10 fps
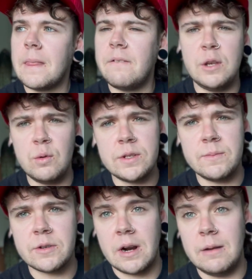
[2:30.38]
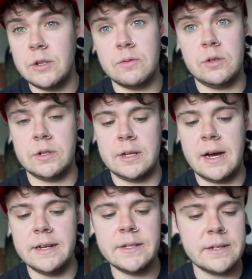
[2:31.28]
new subscribers, which was
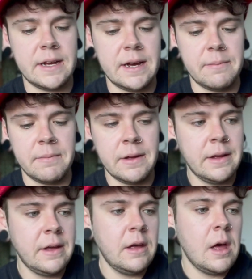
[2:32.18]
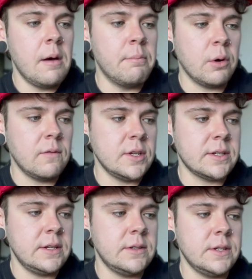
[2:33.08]
nice. But
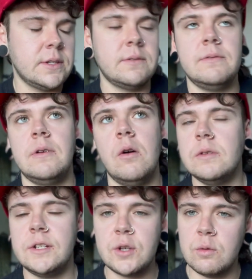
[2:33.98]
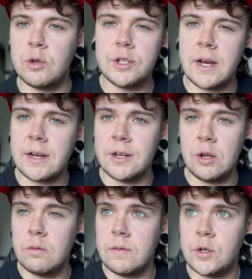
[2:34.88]
obviously there's only so much that I can
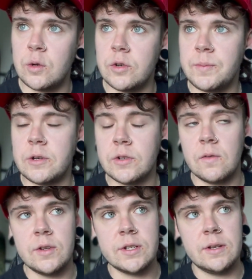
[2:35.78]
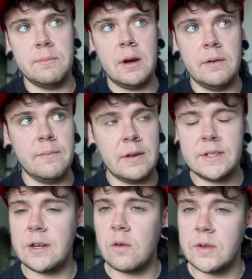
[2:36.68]
do with shorts, because obviously I
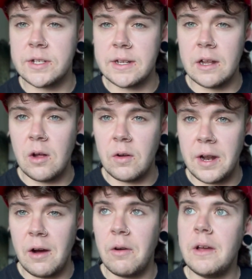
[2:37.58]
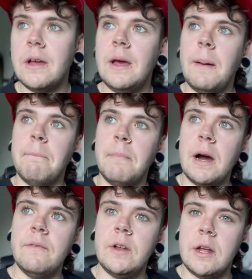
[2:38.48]
said obviously a lot now.
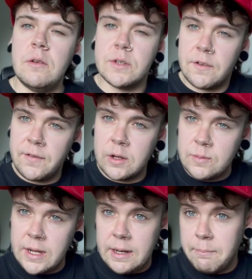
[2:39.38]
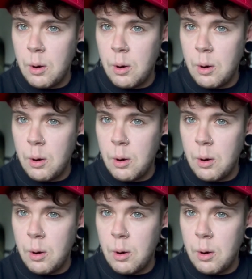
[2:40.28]
My videos are filmed in